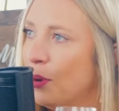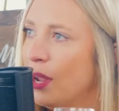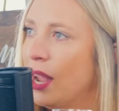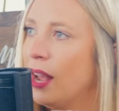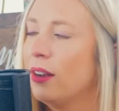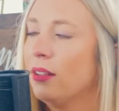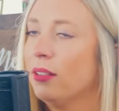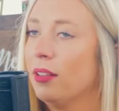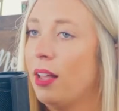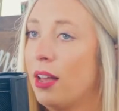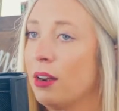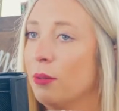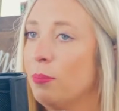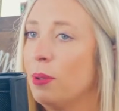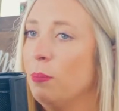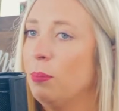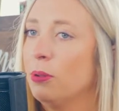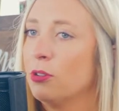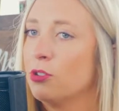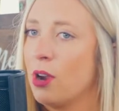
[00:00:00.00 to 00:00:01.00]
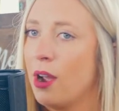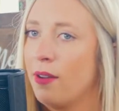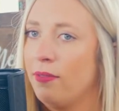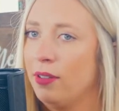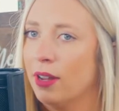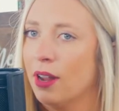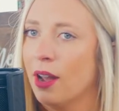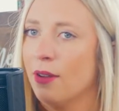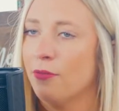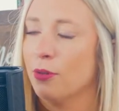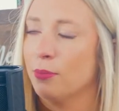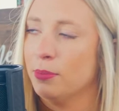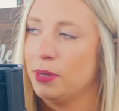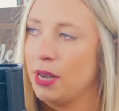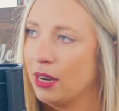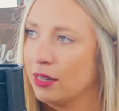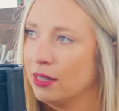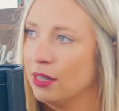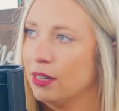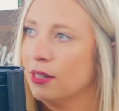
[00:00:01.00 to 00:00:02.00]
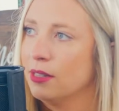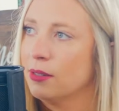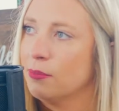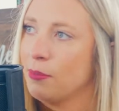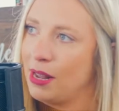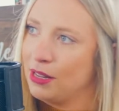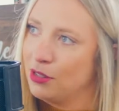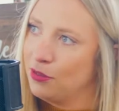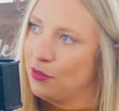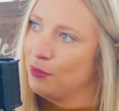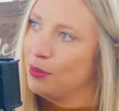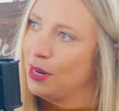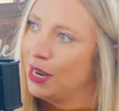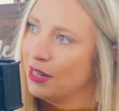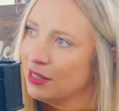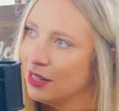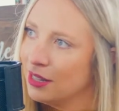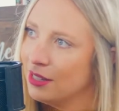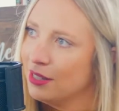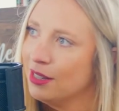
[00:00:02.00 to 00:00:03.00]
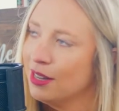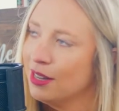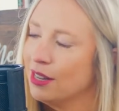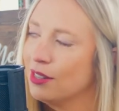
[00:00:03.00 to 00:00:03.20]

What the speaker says: We had a lot of people traveling up from Texas. Matt's from Texas.